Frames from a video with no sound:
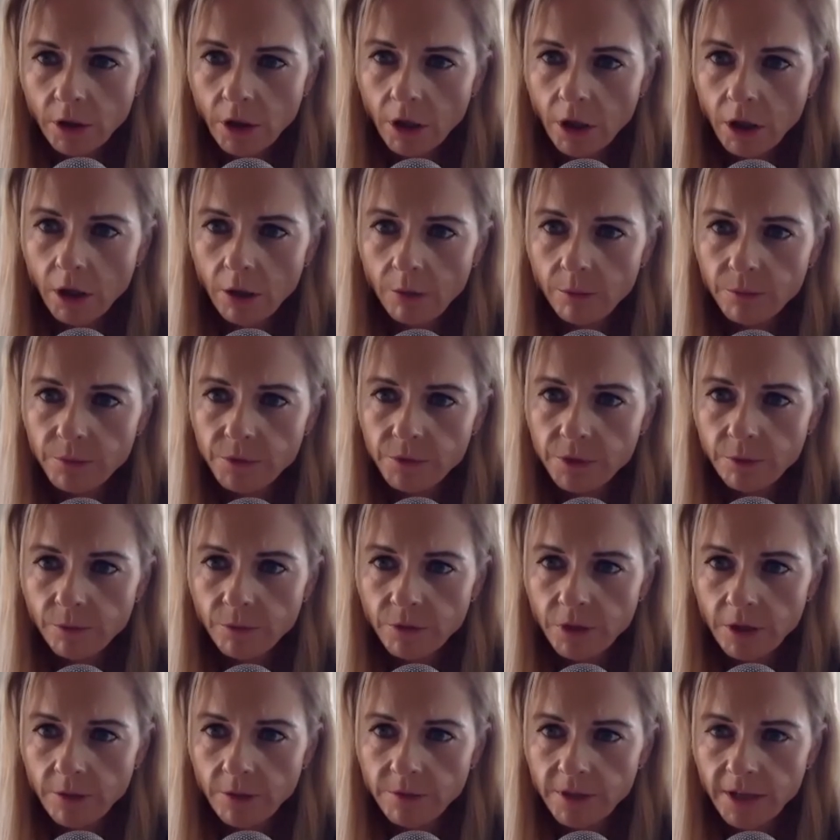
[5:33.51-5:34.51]
um,
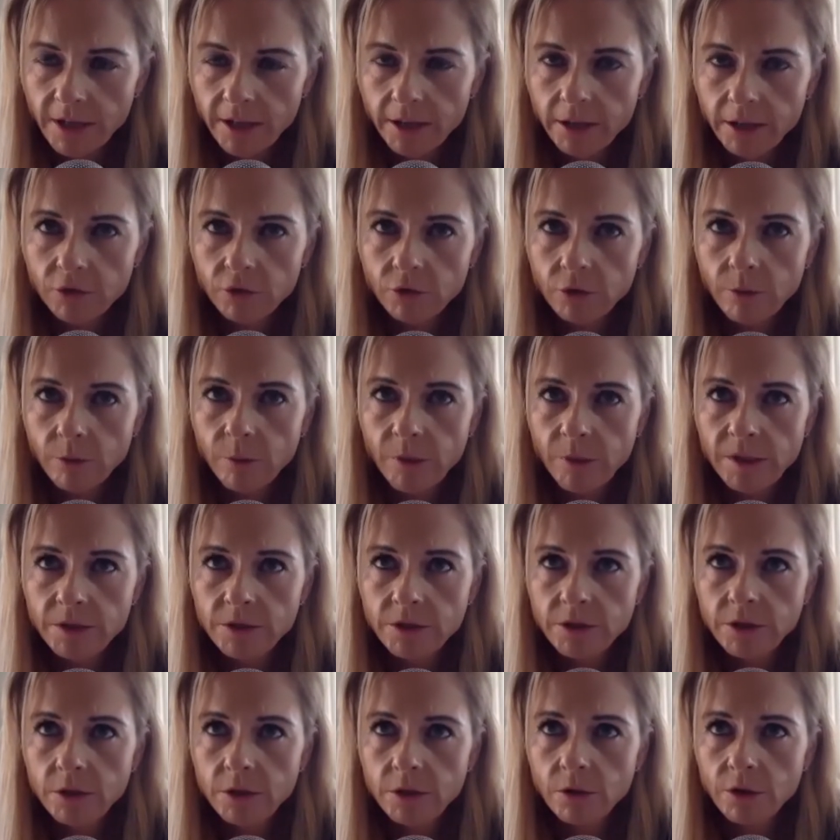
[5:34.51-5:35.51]
sometimes that can trip
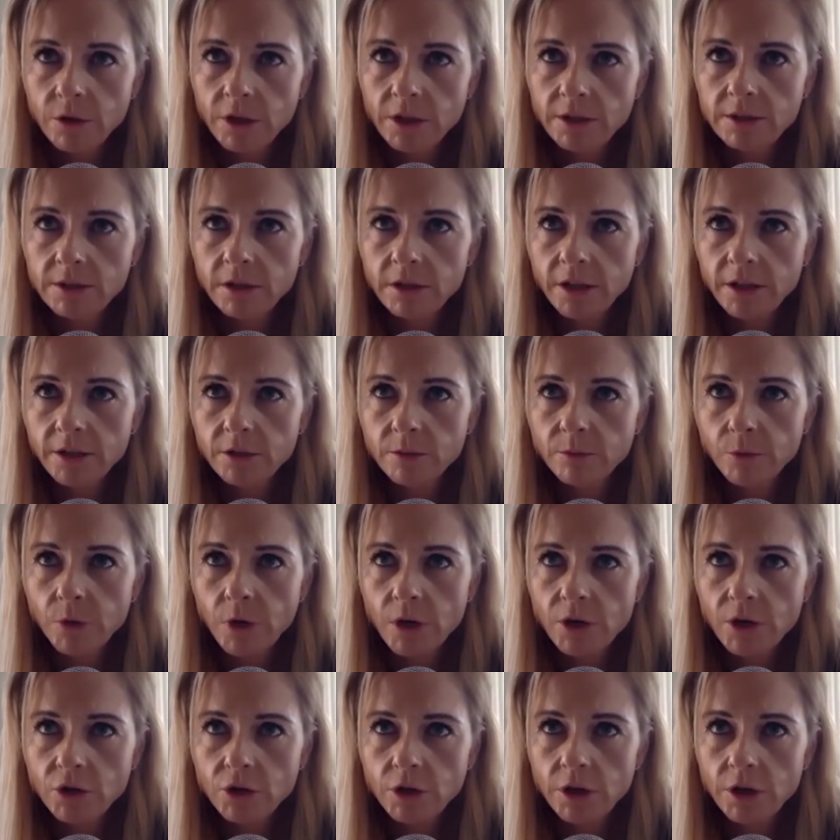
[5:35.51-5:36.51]
into things like
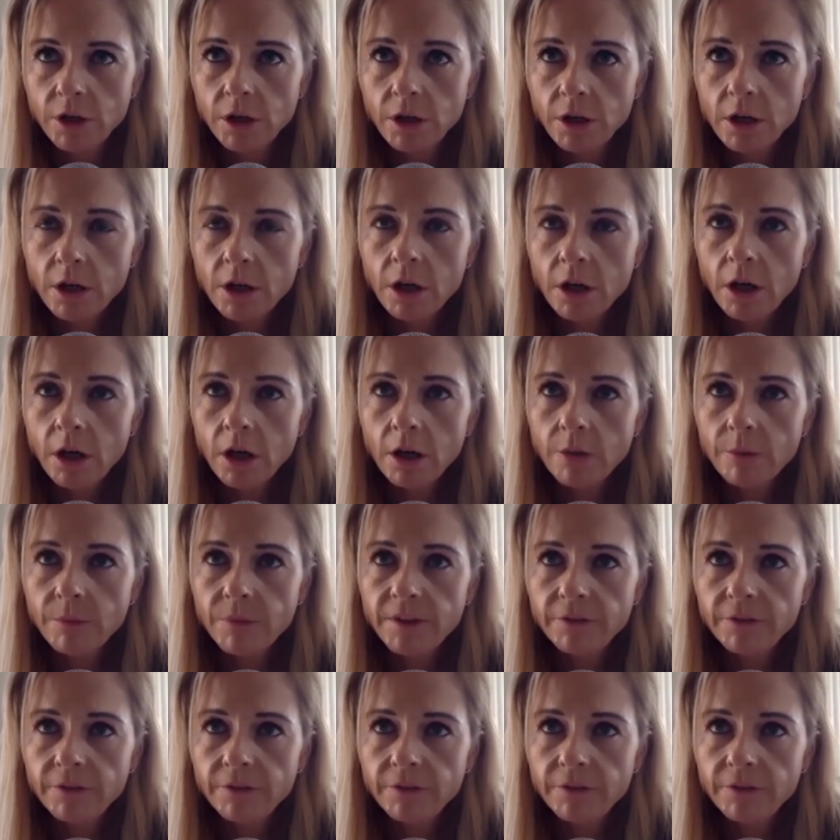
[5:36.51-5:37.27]
depression um,